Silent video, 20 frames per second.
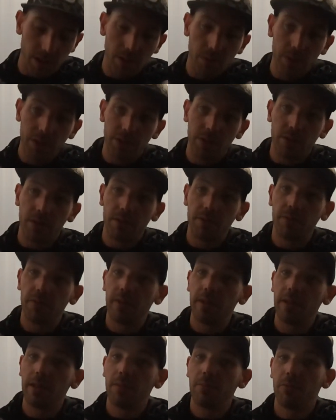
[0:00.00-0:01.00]
which you can
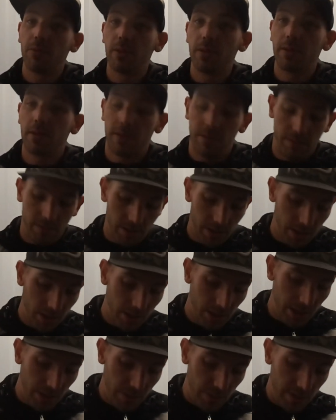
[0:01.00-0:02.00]
fill up with
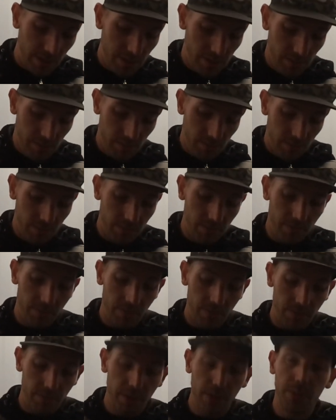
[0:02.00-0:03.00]
liquid
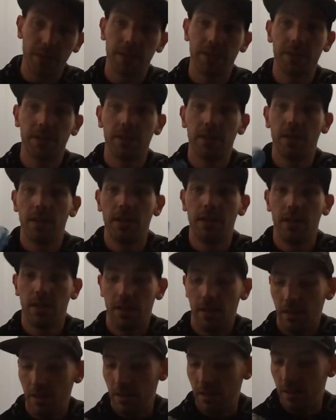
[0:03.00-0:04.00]
fluids.
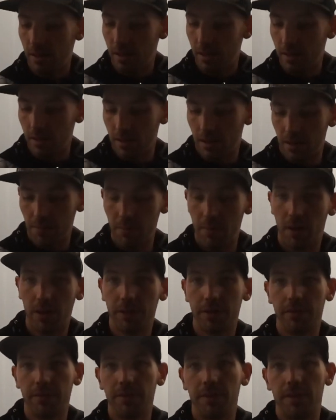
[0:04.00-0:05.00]
I
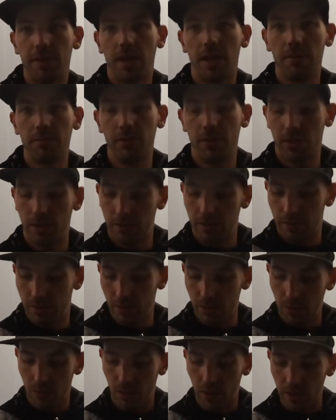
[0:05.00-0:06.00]
most of the time just
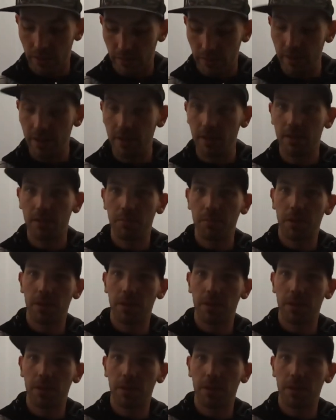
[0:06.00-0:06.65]
do water in it